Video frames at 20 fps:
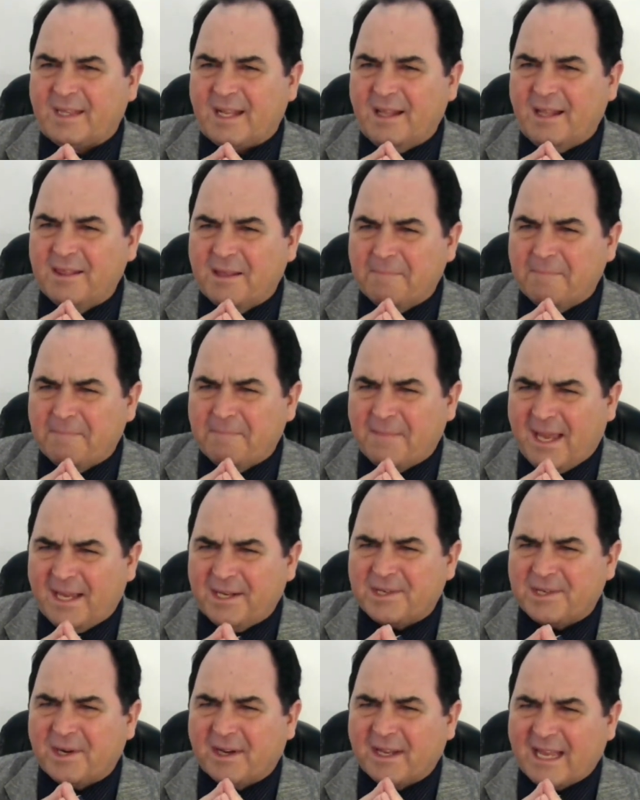The
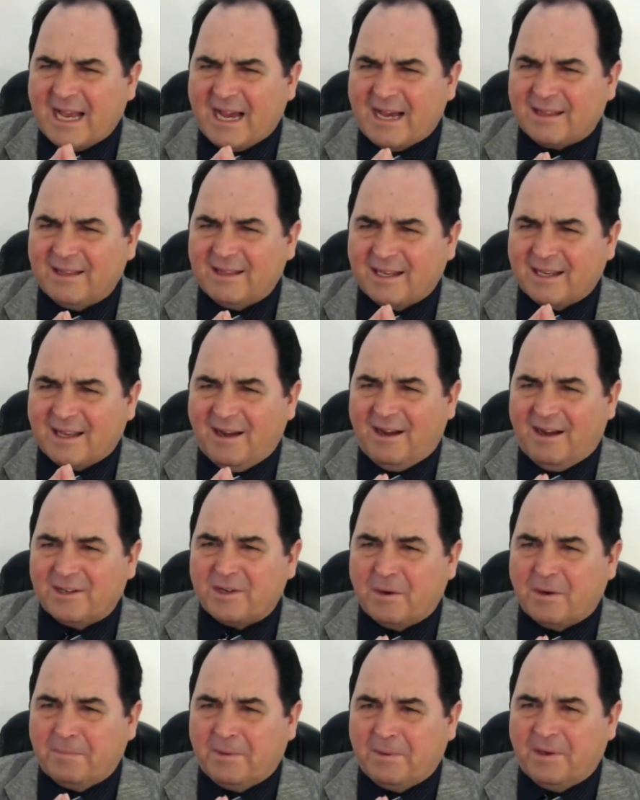major Catholic
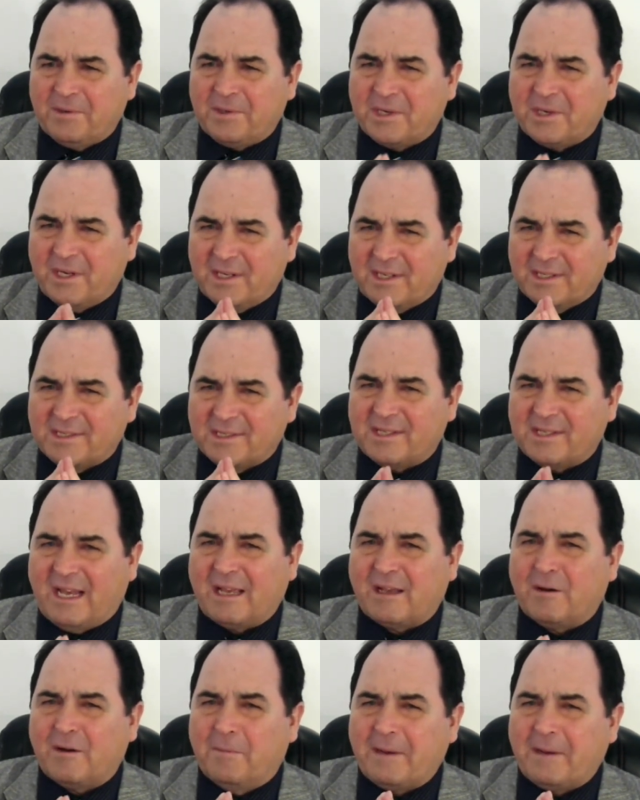contribution to
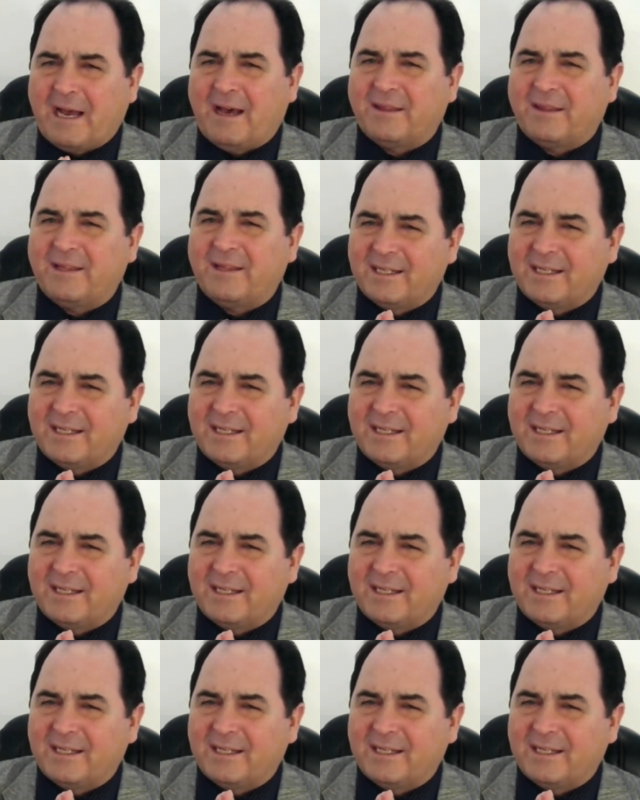psychopathic